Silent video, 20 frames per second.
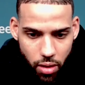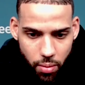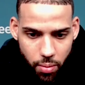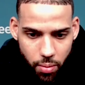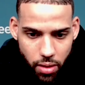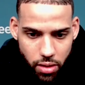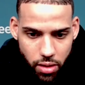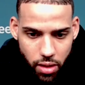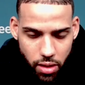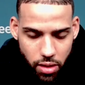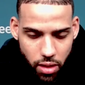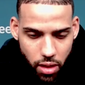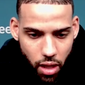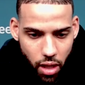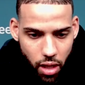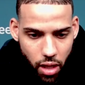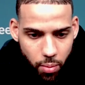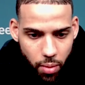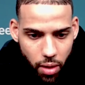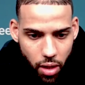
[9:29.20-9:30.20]
It says a
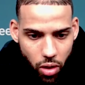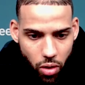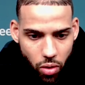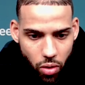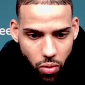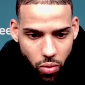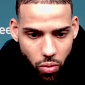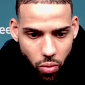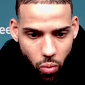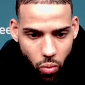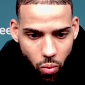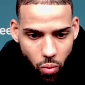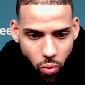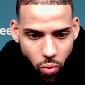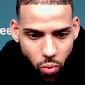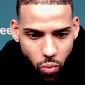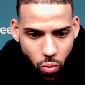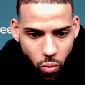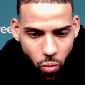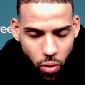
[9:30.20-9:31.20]
lot about
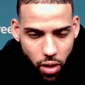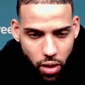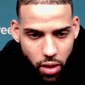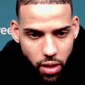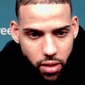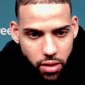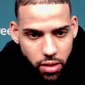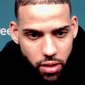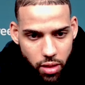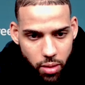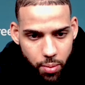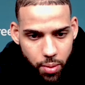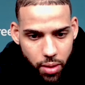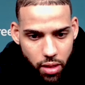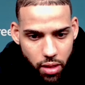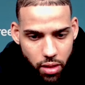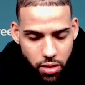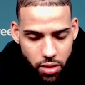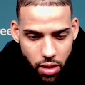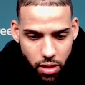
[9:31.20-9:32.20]
where they see me.
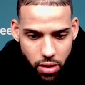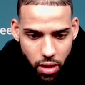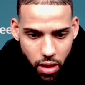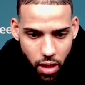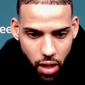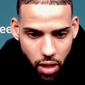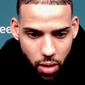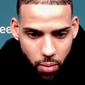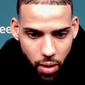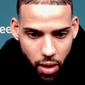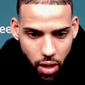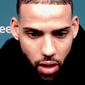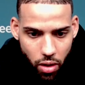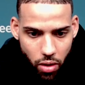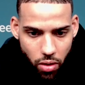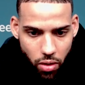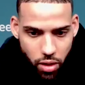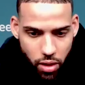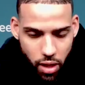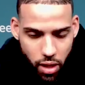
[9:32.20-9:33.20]
It says a lot
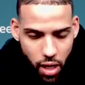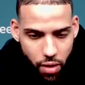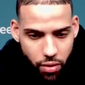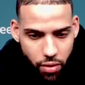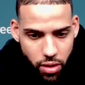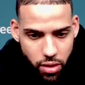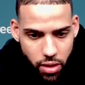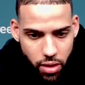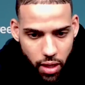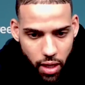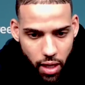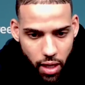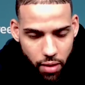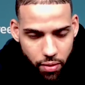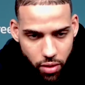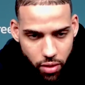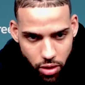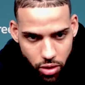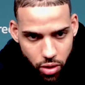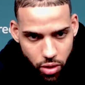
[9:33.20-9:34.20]
about the confidence they have
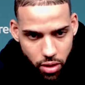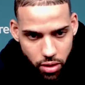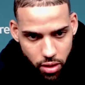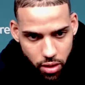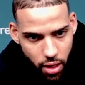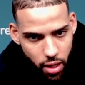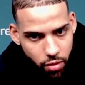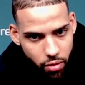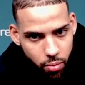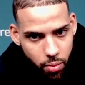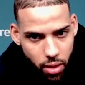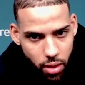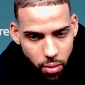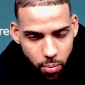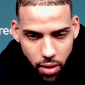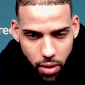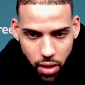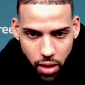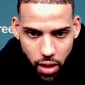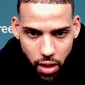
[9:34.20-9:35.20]
and the trust they have in me to
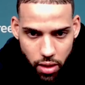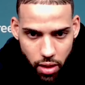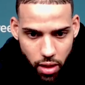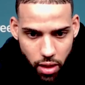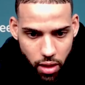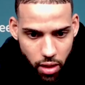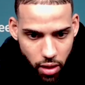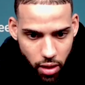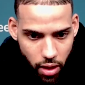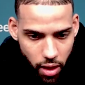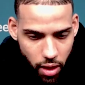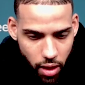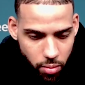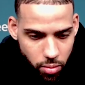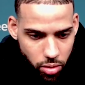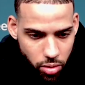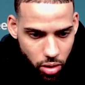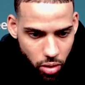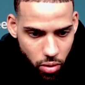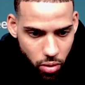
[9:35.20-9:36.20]
be there at the end of the game.
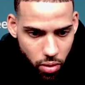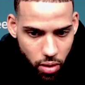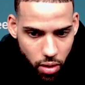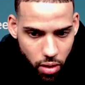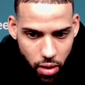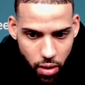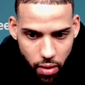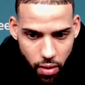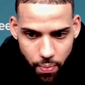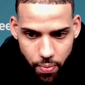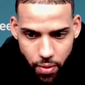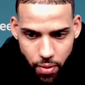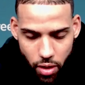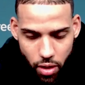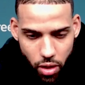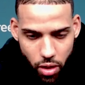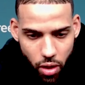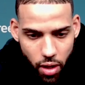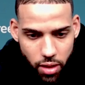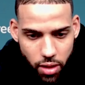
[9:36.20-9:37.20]
So, you
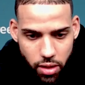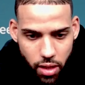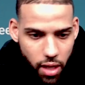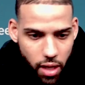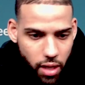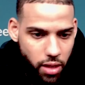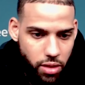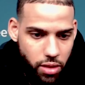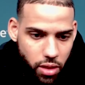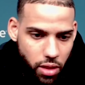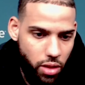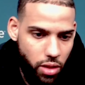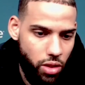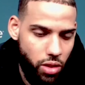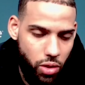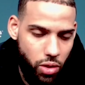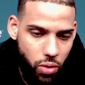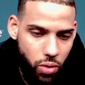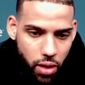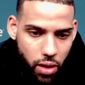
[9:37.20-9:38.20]
know, I just got to continue to
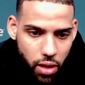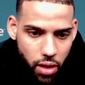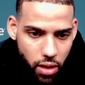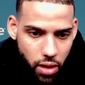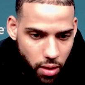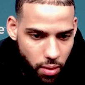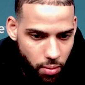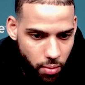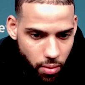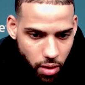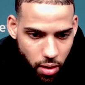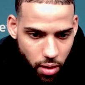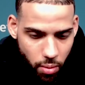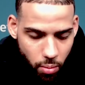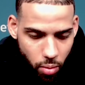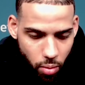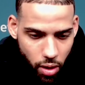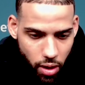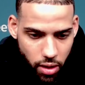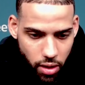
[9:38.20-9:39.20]
do that and
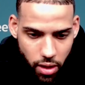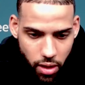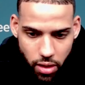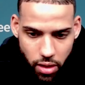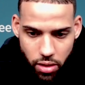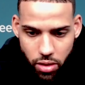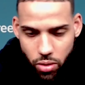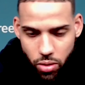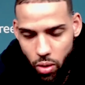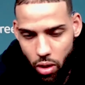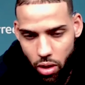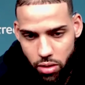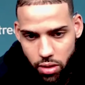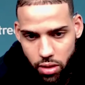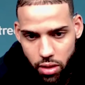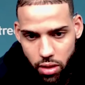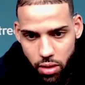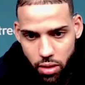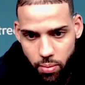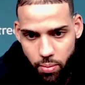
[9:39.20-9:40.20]
bring that to our
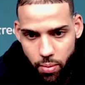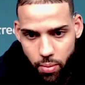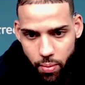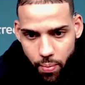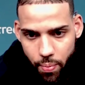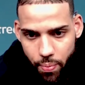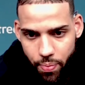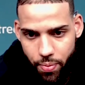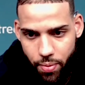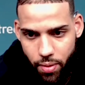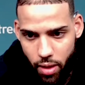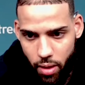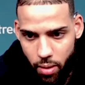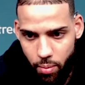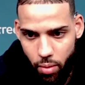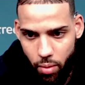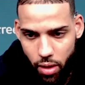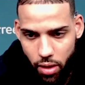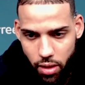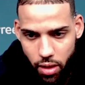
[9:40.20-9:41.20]
team and
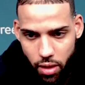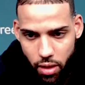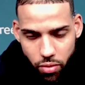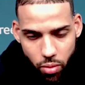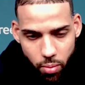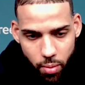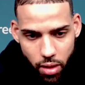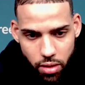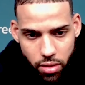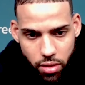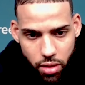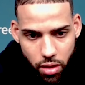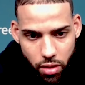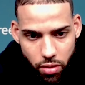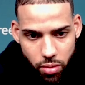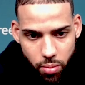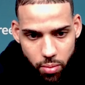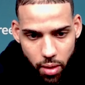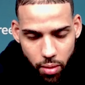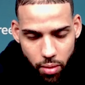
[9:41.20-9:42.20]
bring that for myself
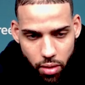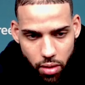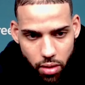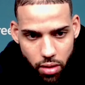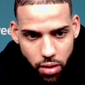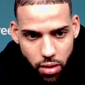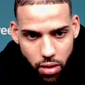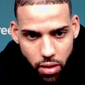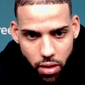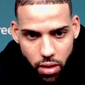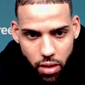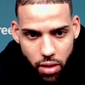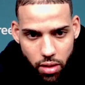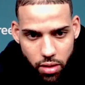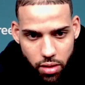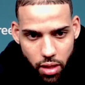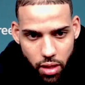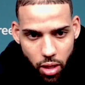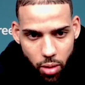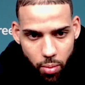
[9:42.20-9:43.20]
to be able
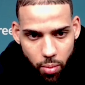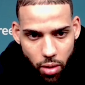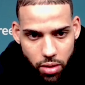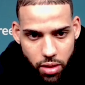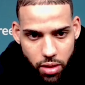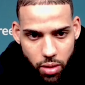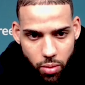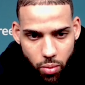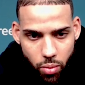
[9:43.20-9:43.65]
to help our team